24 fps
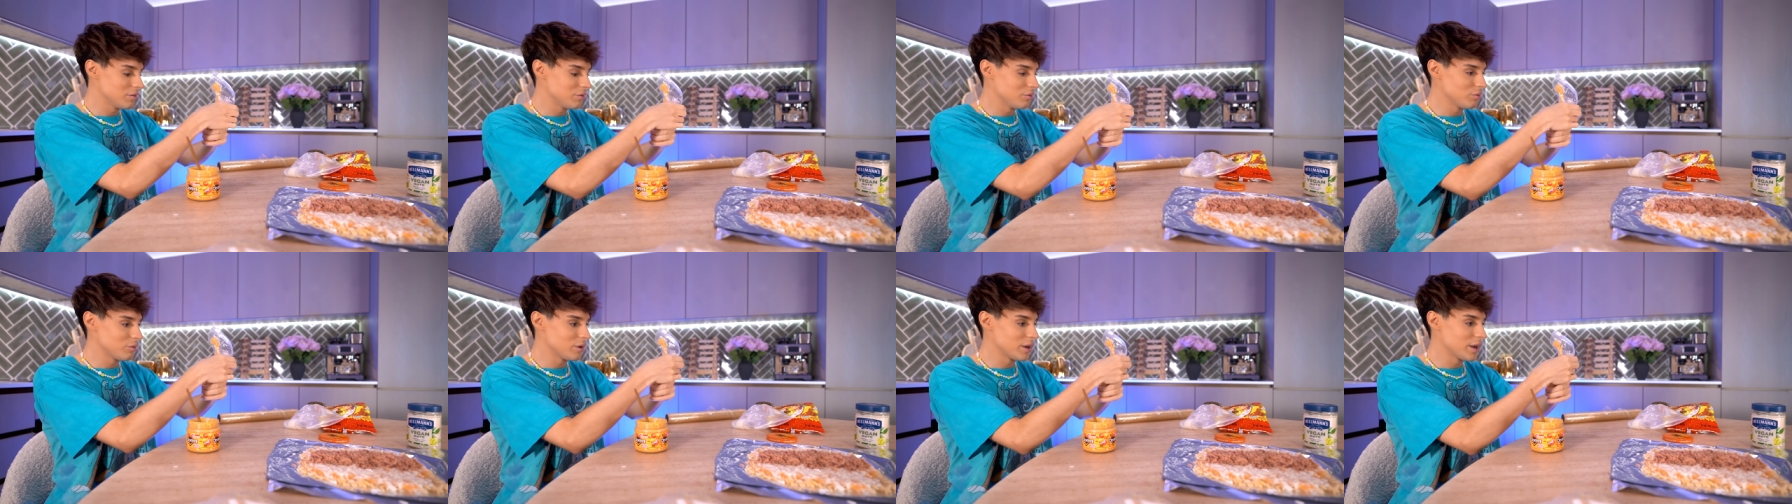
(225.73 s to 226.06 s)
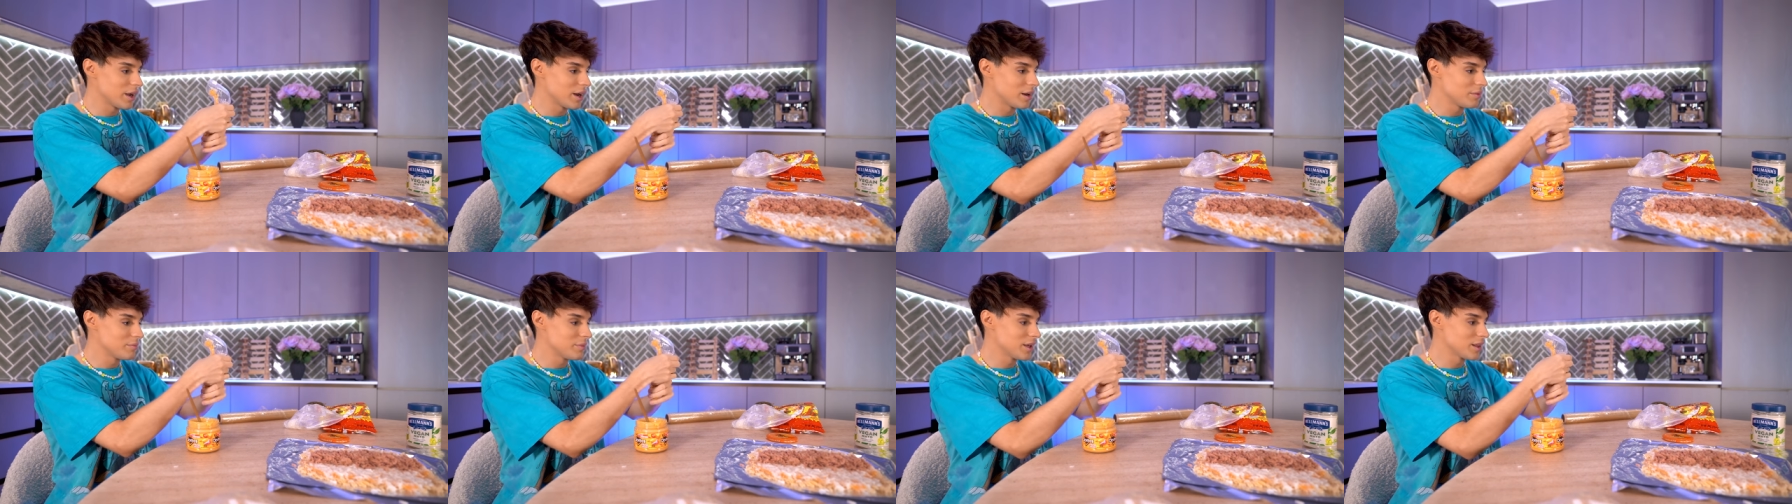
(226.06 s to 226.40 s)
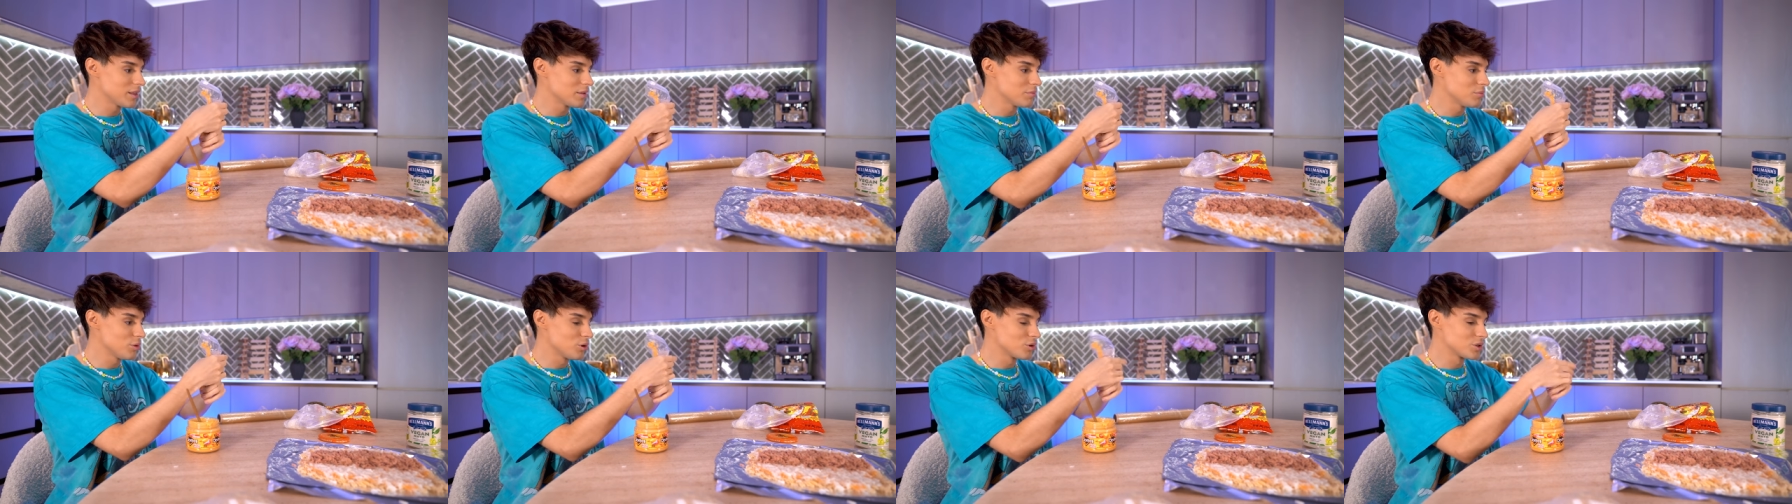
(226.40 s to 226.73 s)
We gotta make
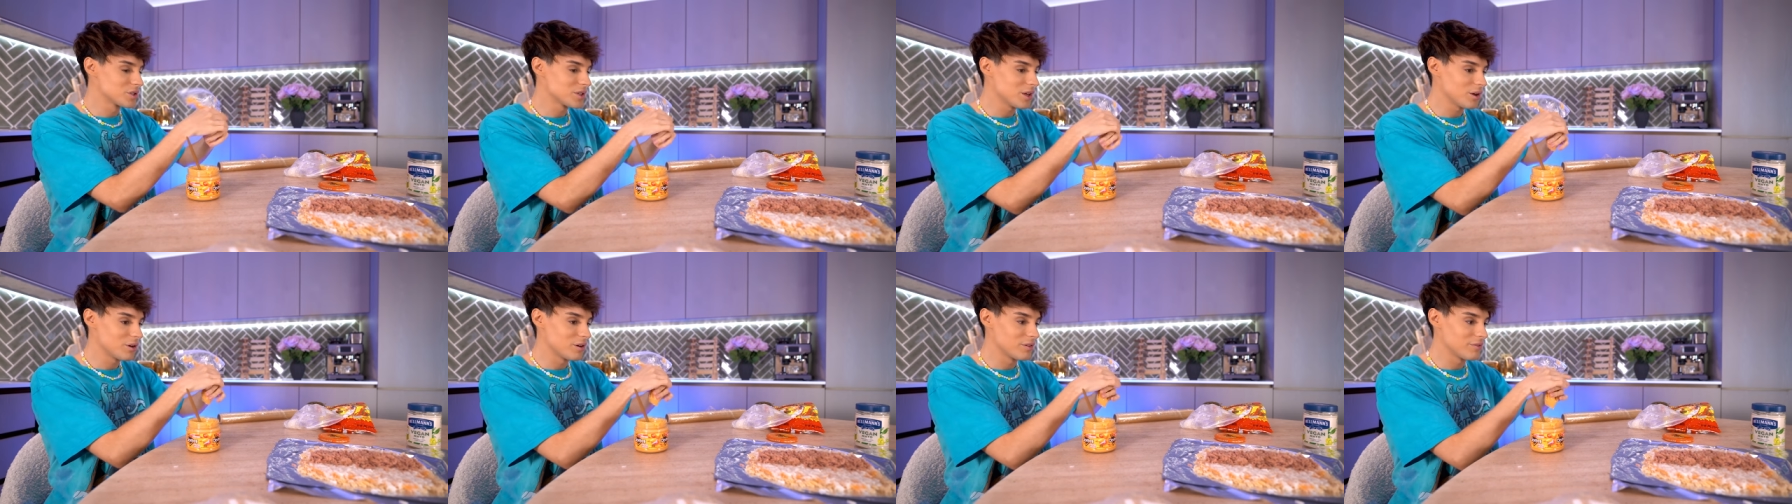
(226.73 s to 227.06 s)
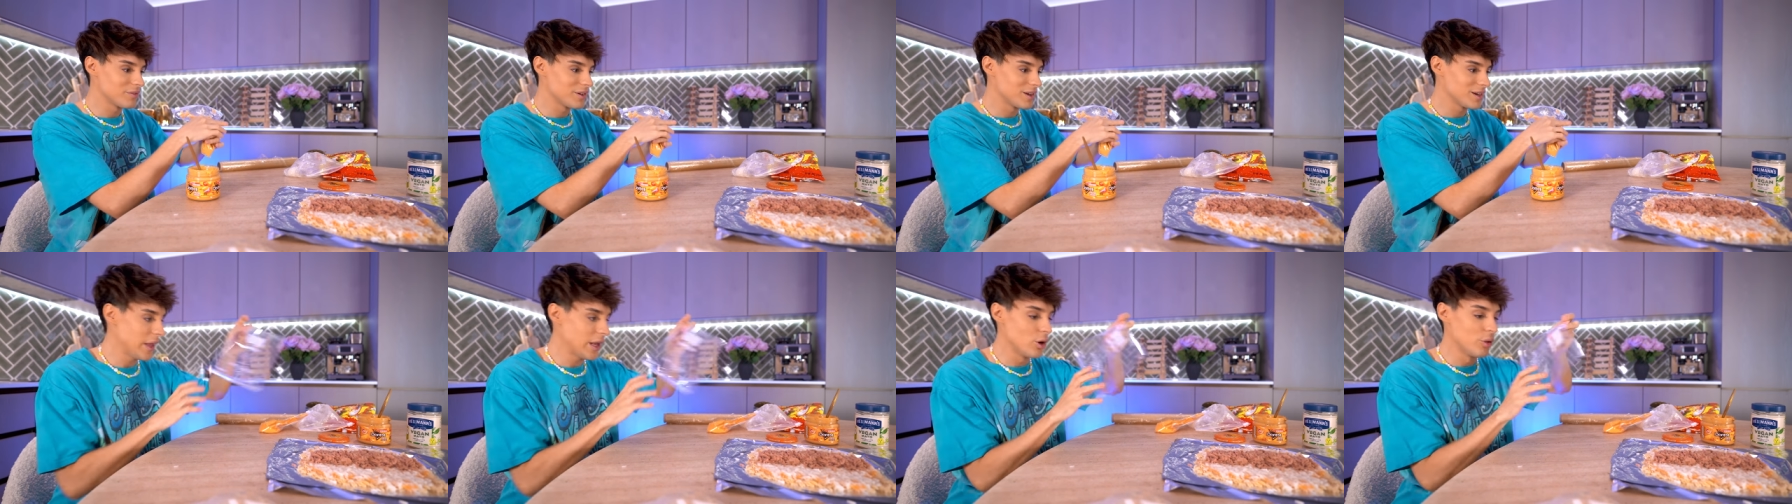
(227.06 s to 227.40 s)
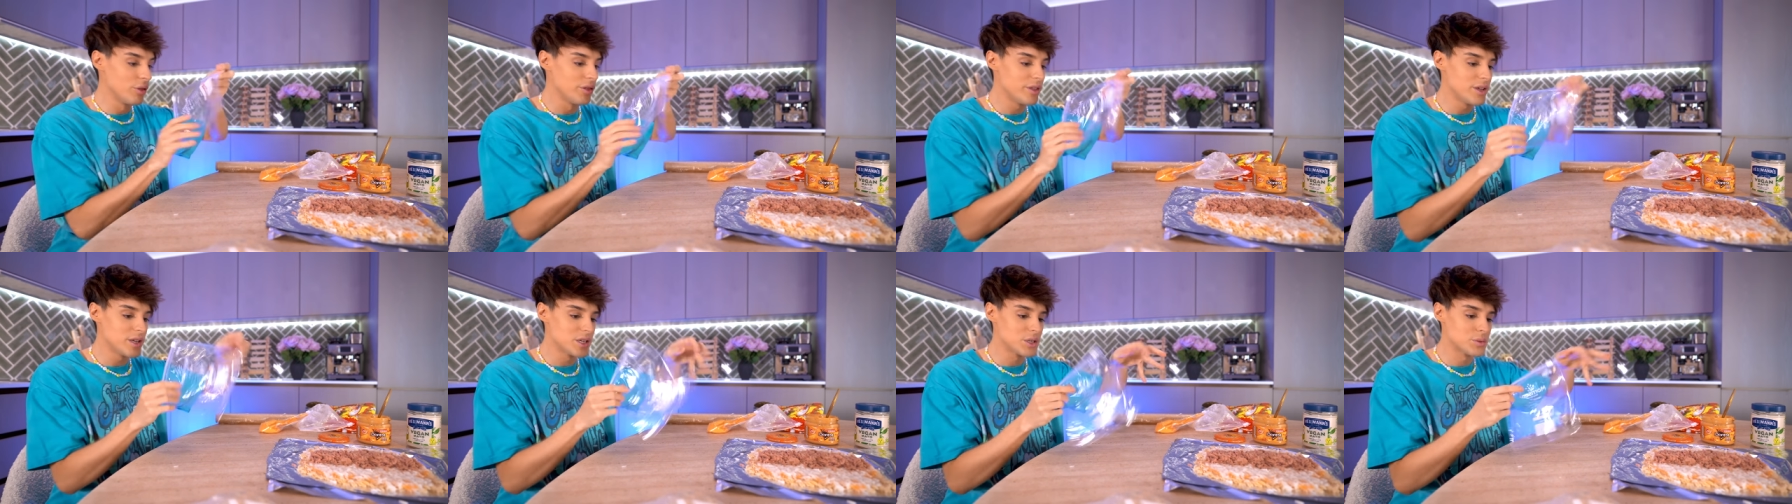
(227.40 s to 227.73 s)
the most out of it. And on
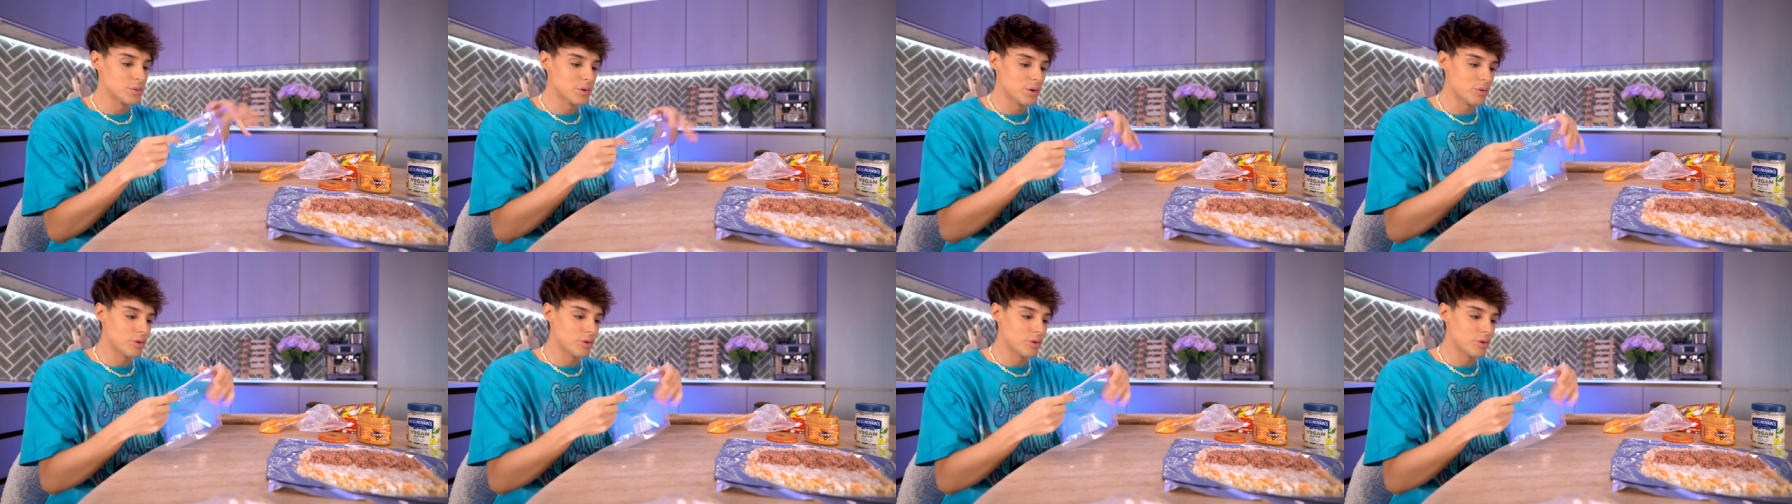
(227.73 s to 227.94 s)
this one,